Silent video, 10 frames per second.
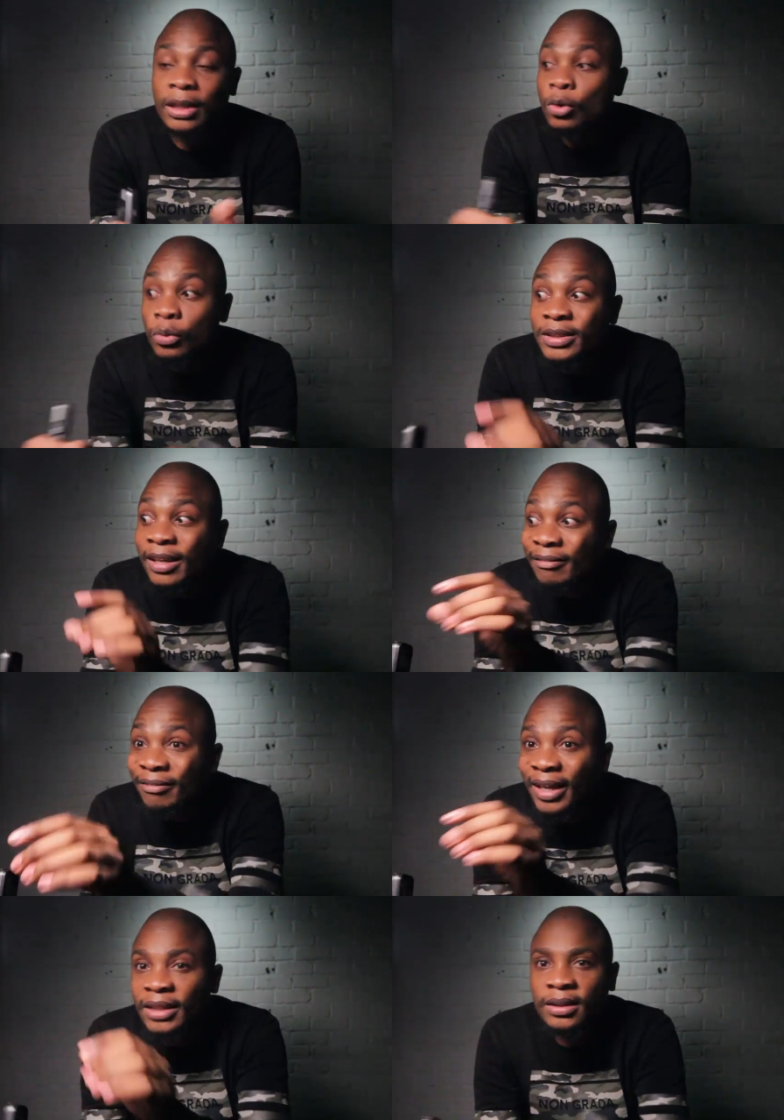He used a
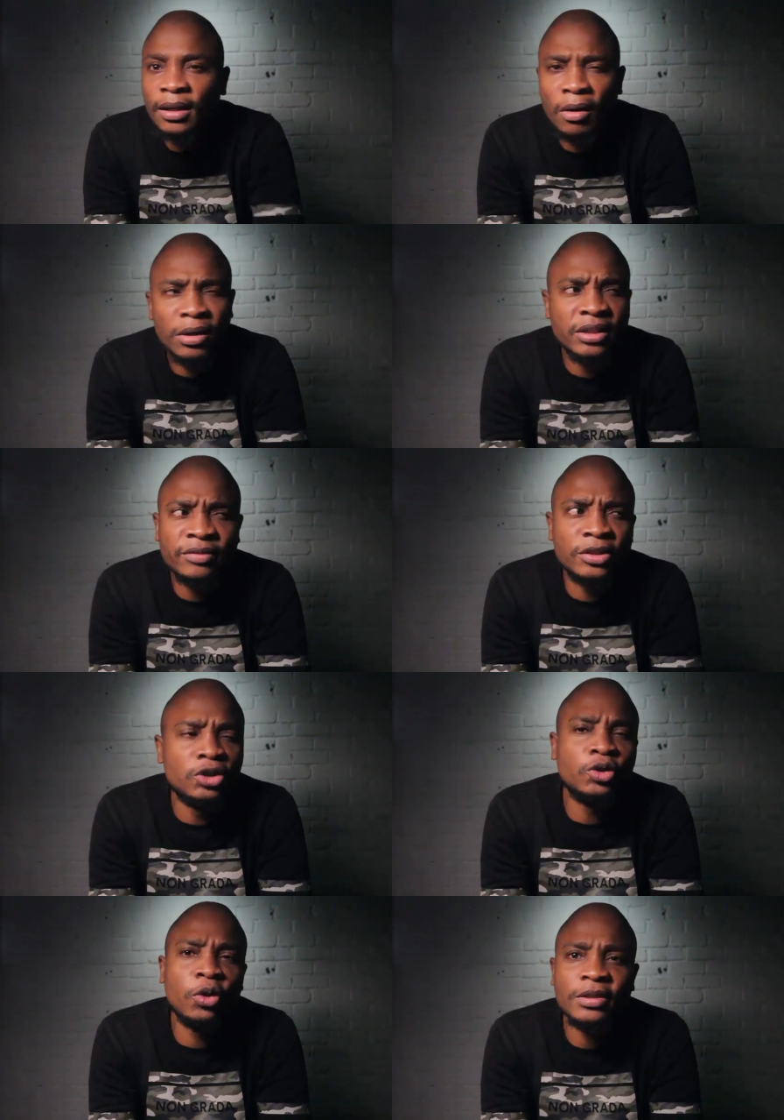verse. I was even
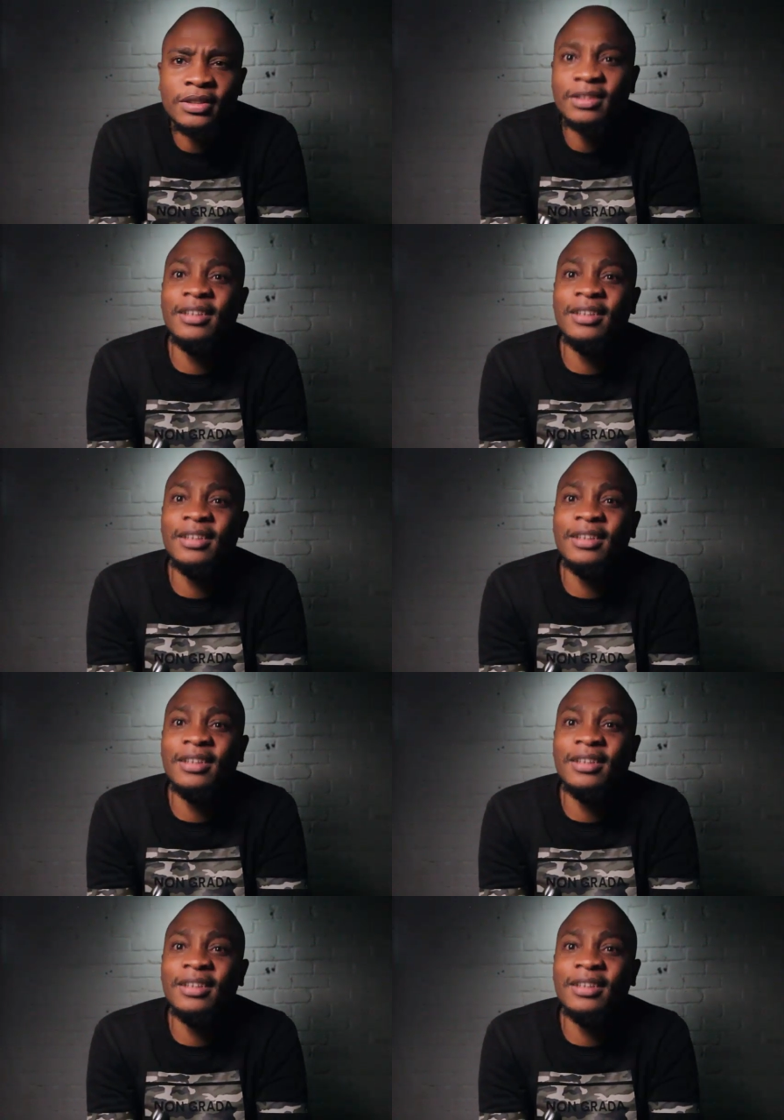shocked.